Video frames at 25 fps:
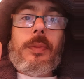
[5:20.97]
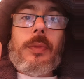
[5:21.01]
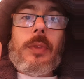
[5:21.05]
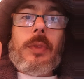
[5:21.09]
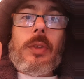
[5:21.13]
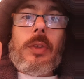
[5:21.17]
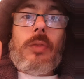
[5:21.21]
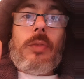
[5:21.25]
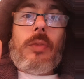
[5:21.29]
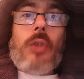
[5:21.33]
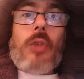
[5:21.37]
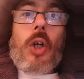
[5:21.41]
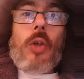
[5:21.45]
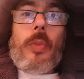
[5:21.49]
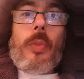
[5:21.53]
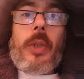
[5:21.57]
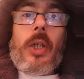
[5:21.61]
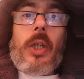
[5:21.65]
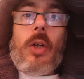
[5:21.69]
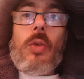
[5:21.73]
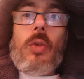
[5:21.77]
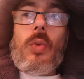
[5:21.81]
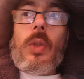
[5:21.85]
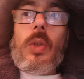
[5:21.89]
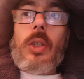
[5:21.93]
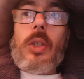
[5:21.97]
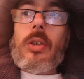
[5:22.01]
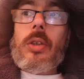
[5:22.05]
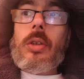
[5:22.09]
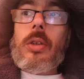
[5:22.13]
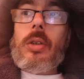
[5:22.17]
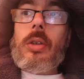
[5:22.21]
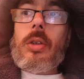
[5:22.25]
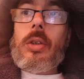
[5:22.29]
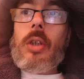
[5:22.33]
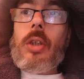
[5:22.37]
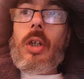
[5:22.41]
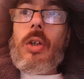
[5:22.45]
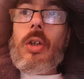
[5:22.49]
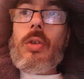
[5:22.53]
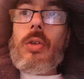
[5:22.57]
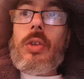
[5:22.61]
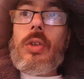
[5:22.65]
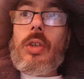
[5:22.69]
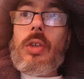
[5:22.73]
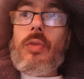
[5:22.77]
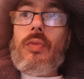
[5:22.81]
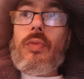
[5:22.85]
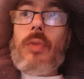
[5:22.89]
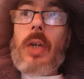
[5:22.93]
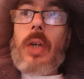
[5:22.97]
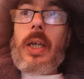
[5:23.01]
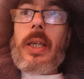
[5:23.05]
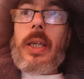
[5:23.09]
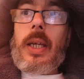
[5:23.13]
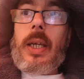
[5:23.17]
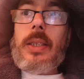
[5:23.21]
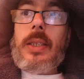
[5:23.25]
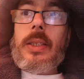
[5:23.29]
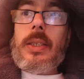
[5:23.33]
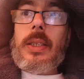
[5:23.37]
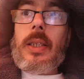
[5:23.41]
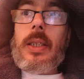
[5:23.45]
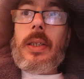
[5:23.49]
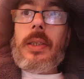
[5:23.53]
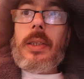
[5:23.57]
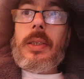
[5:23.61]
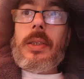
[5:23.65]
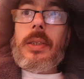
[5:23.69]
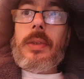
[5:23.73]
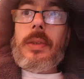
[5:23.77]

Romeo will go to the right-hand side.